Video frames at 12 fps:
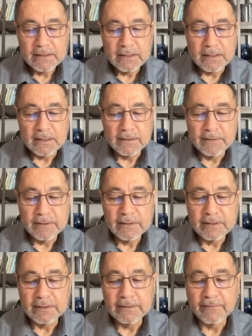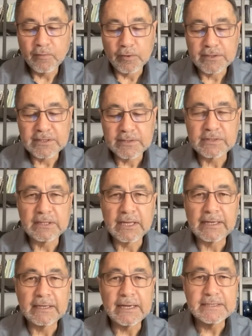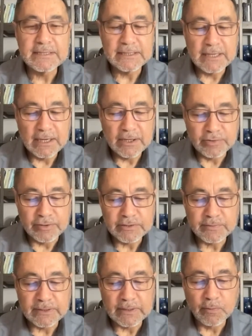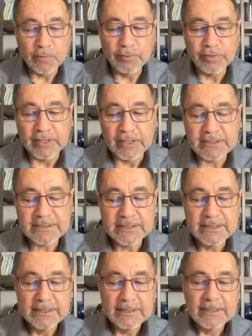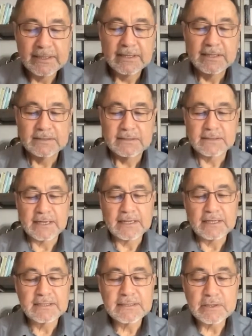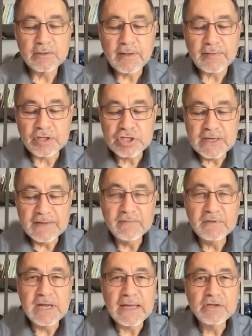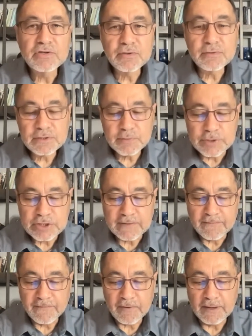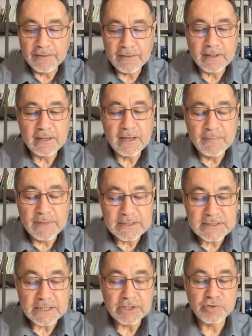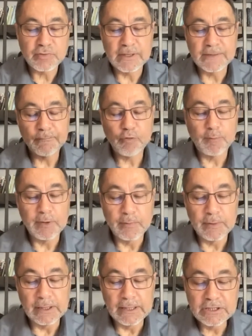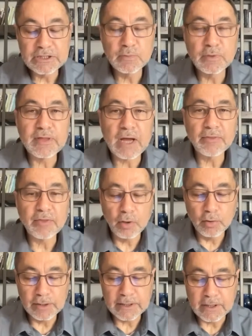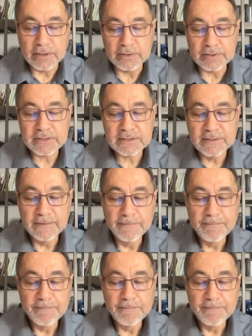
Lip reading: And of course, he was in the late 1800s when he wrote this. It says, I consider that the chief dangers which confront the coming century will be religion without the Holy Ghost,